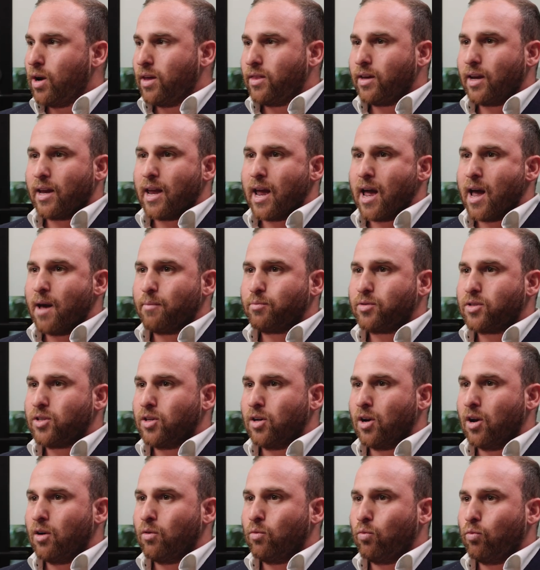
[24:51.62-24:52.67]
Where are the gaps,
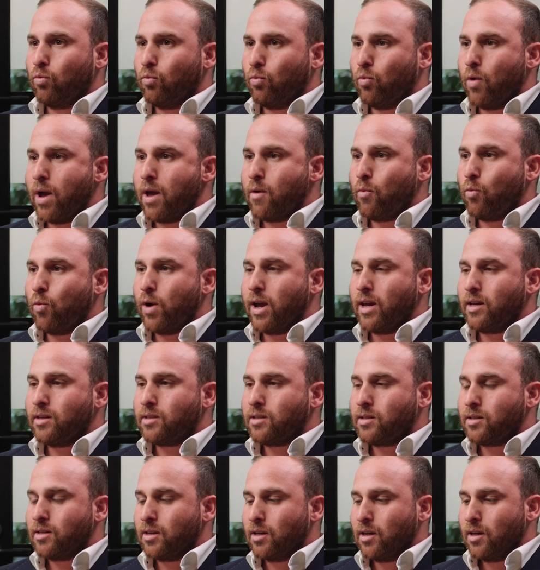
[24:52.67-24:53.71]
you know,
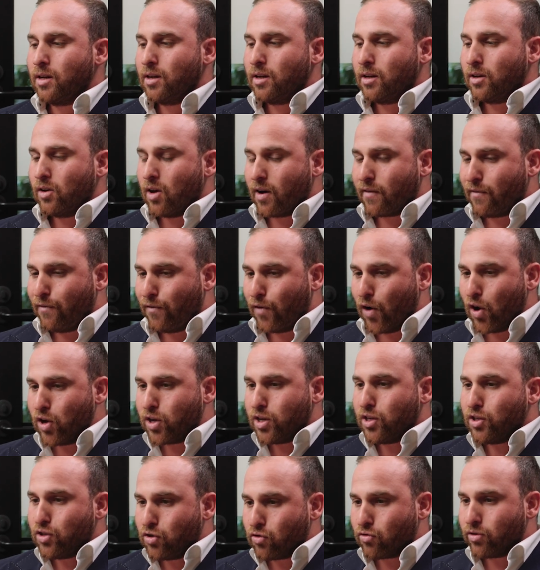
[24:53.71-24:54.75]
where's like
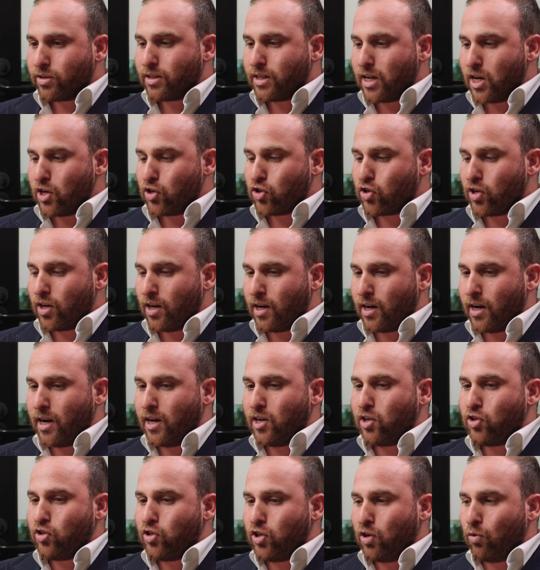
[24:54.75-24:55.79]
focus your attention and
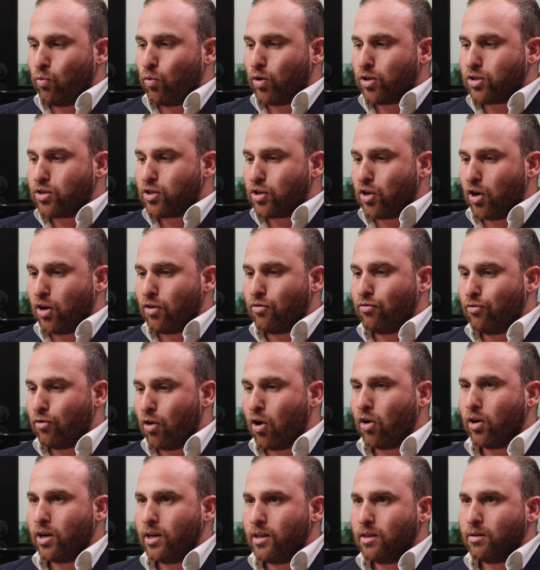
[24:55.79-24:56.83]
energy on what's going
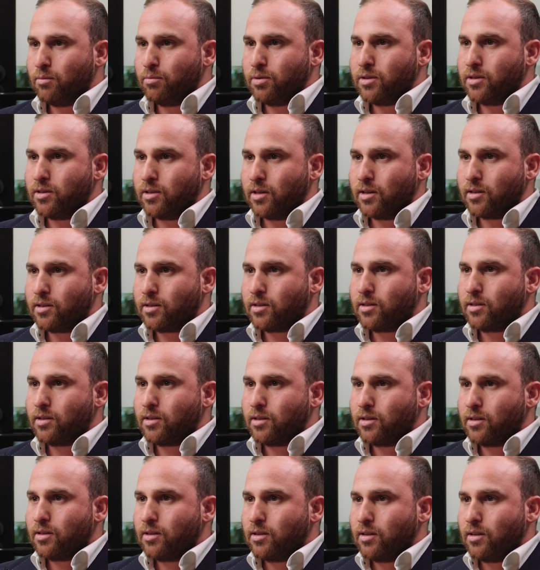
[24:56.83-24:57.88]
wrong in the business,
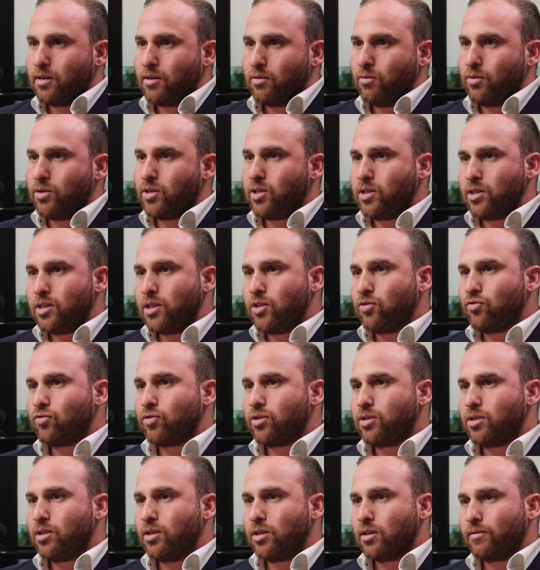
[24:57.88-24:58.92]
which is
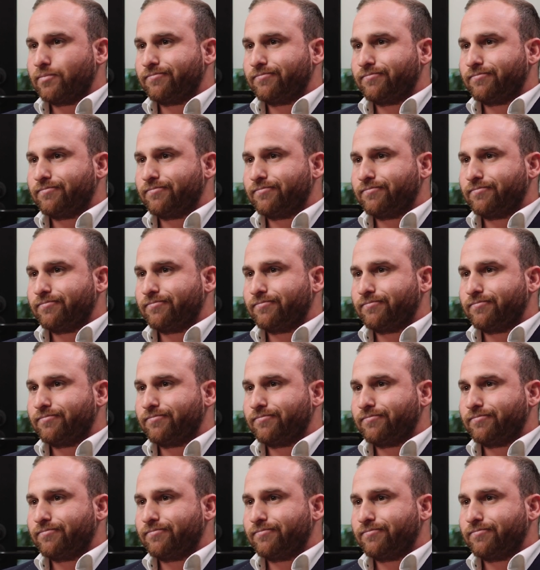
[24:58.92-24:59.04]
interesting.